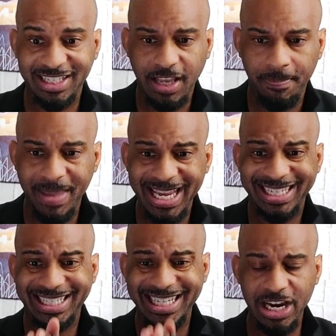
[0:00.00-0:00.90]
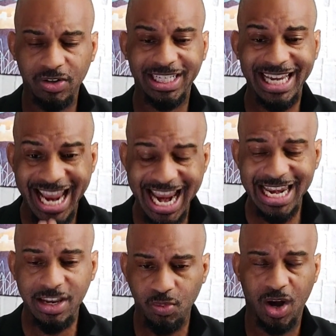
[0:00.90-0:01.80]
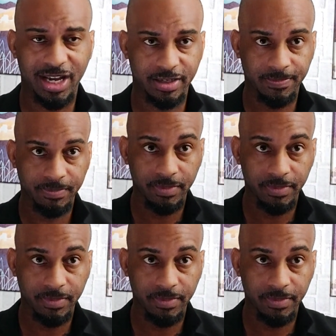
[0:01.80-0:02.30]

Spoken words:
is to make nearly anyone